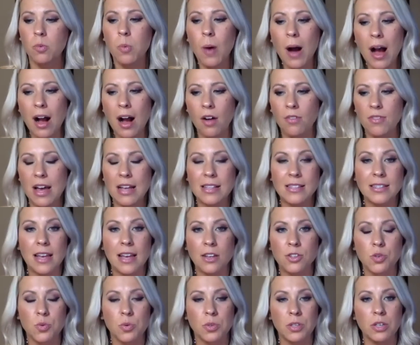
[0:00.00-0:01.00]
wow, that
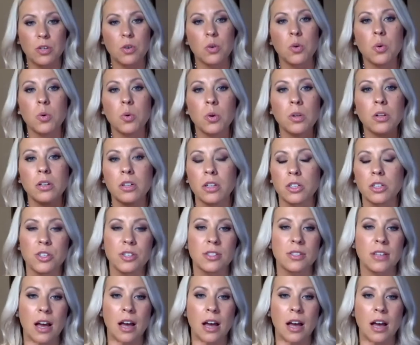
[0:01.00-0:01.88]
sounds really cool, or just,